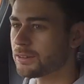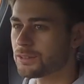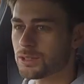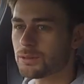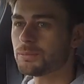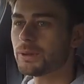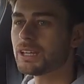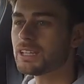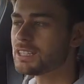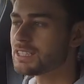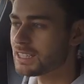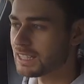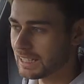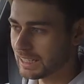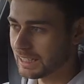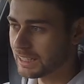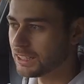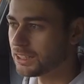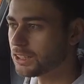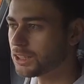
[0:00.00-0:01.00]
So
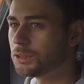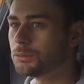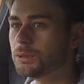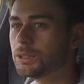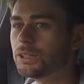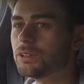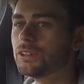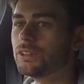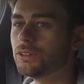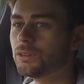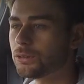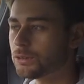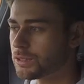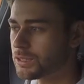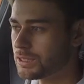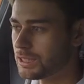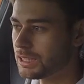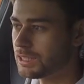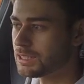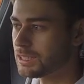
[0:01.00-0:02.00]
basically, you're going to be doing 0 to
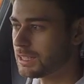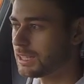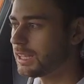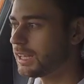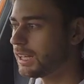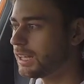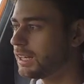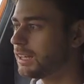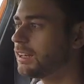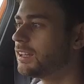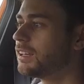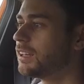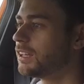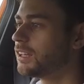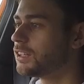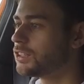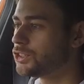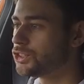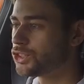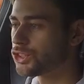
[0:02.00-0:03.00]
60 in
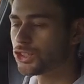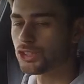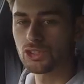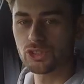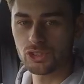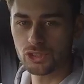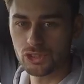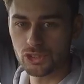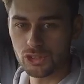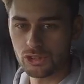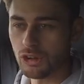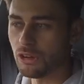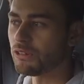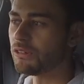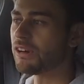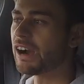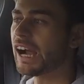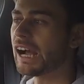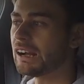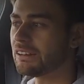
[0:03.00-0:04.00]
just
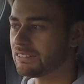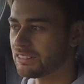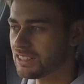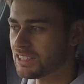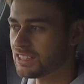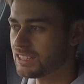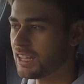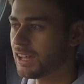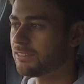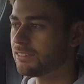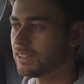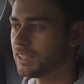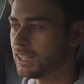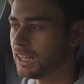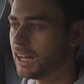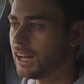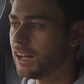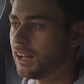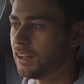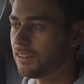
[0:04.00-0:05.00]
around the 7.5,
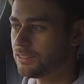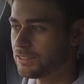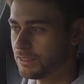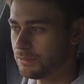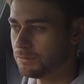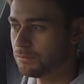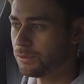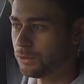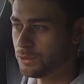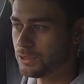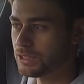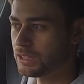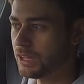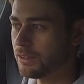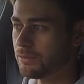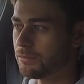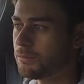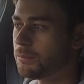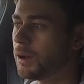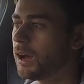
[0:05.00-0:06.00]

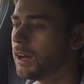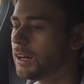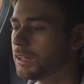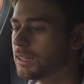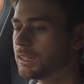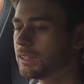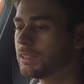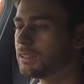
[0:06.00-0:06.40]
7.7 mark,